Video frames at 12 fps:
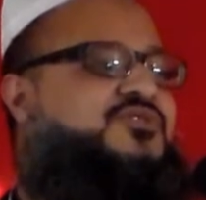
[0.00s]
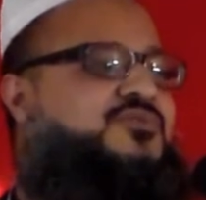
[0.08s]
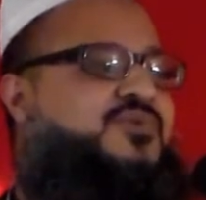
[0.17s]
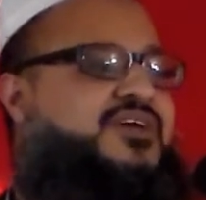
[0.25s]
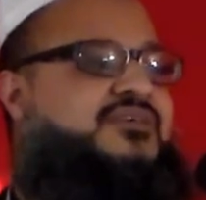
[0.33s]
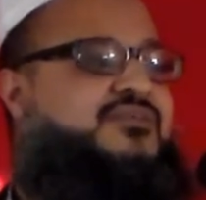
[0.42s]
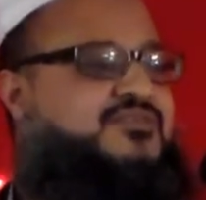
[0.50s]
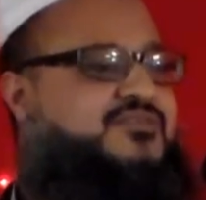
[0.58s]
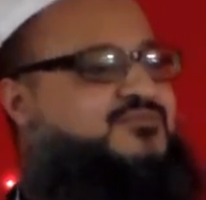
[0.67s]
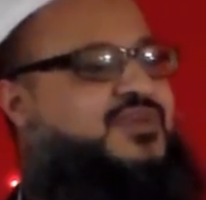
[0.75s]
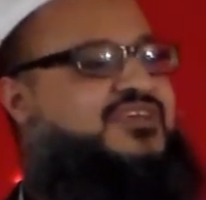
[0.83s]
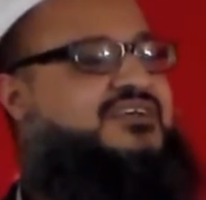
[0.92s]
it your way.
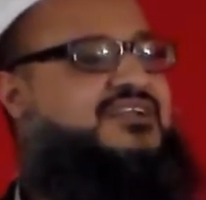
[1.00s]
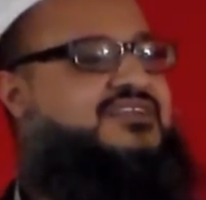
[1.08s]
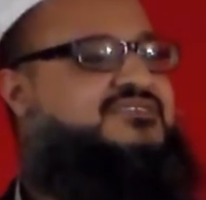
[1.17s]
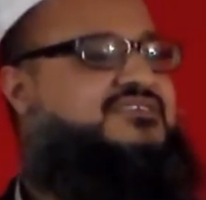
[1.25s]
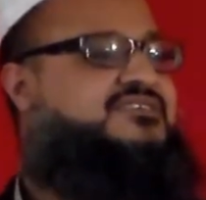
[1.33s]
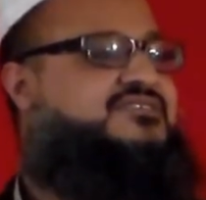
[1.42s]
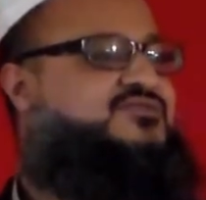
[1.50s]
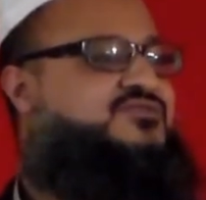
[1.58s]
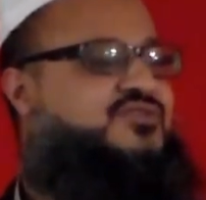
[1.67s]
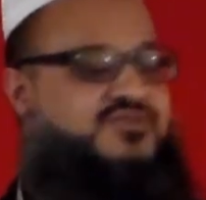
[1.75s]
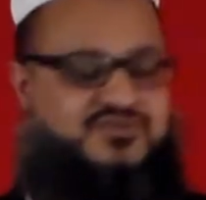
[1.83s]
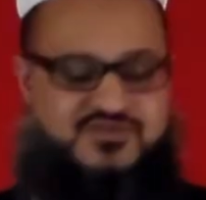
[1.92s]
Make cleanliness
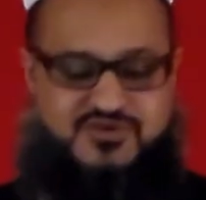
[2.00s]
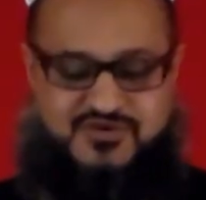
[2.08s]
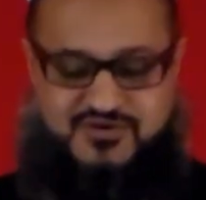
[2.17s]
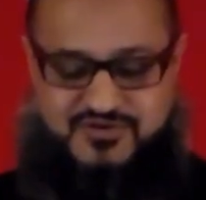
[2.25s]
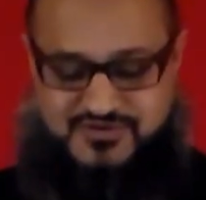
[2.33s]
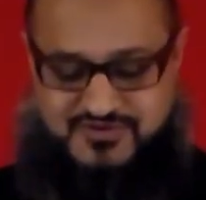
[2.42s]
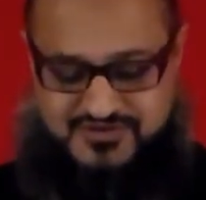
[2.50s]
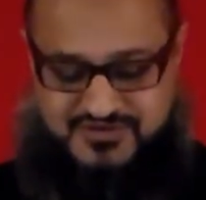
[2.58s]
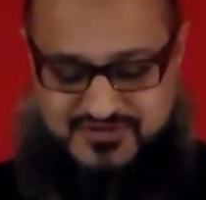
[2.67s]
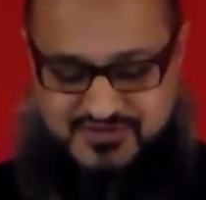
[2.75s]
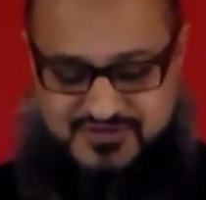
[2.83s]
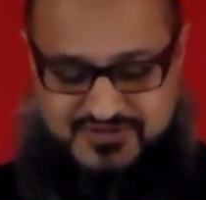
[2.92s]
your
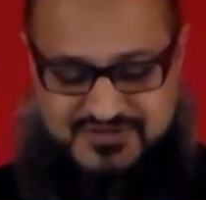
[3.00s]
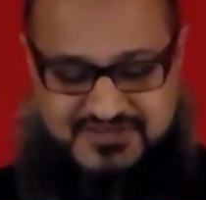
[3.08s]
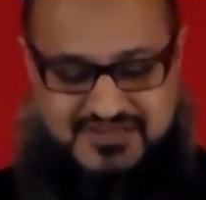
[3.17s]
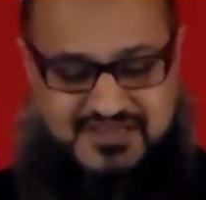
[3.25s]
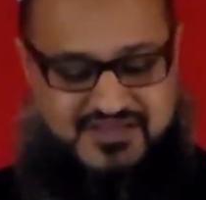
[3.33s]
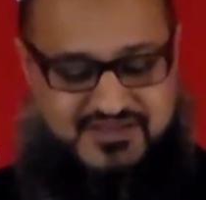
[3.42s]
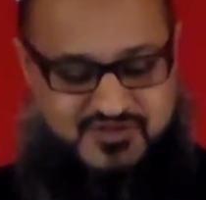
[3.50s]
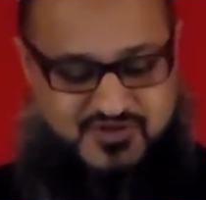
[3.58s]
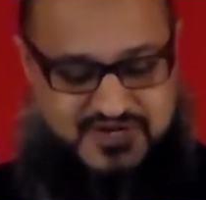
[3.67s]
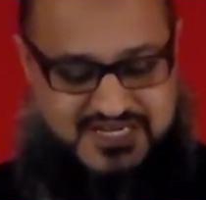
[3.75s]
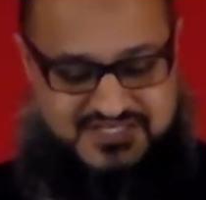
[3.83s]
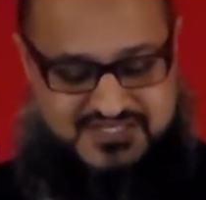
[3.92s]

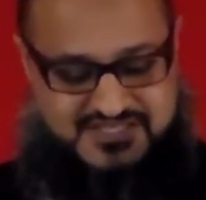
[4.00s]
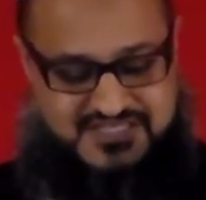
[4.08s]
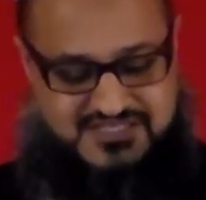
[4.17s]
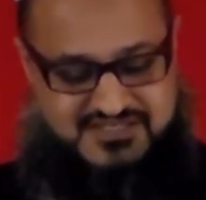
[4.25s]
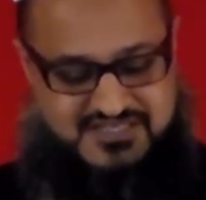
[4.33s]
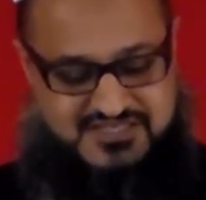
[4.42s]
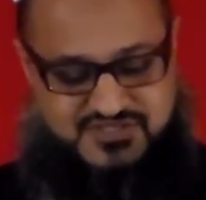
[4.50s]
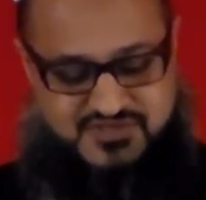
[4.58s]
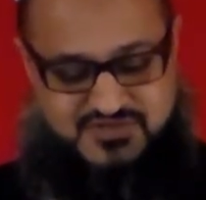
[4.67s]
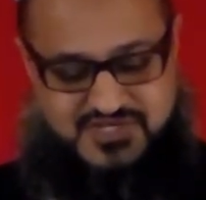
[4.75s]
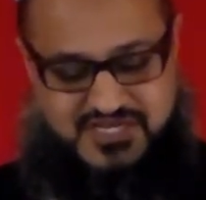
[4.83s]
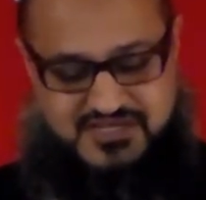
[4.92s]
lesson that
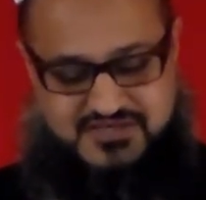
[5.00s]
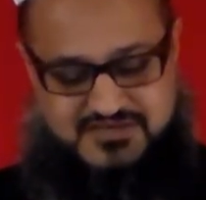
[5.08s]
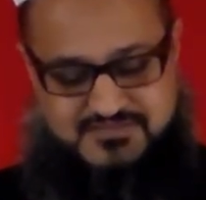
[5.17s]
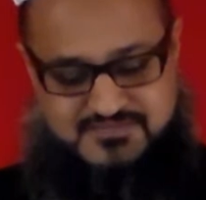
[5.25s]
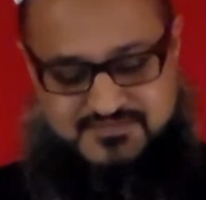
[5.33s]
you take.